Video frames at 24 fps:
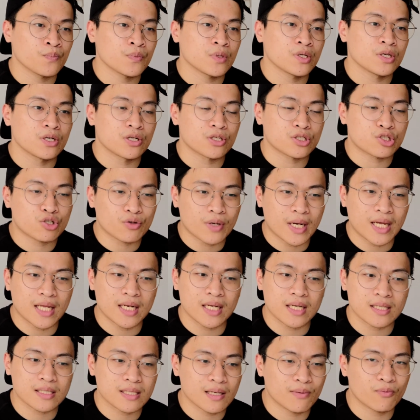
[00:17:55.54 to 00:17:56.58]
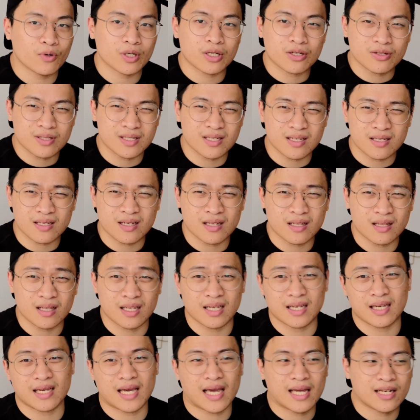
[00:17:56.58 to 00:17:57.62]
you're training somewhat
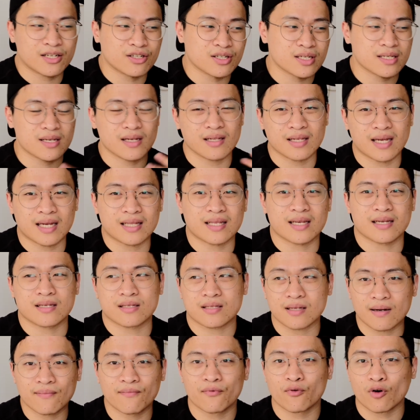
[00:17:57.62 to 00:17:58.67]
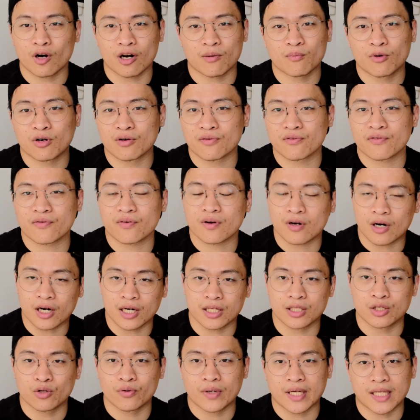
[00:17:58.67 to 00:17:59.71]
consistently, and you're still getting some form of
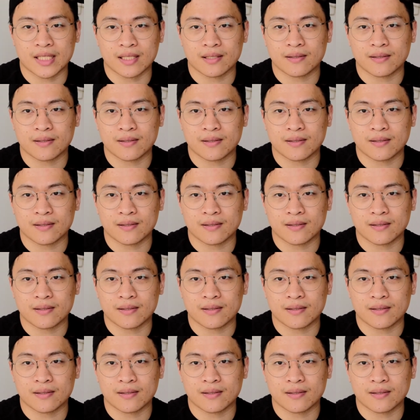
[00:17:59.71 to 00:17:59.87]
cardio in.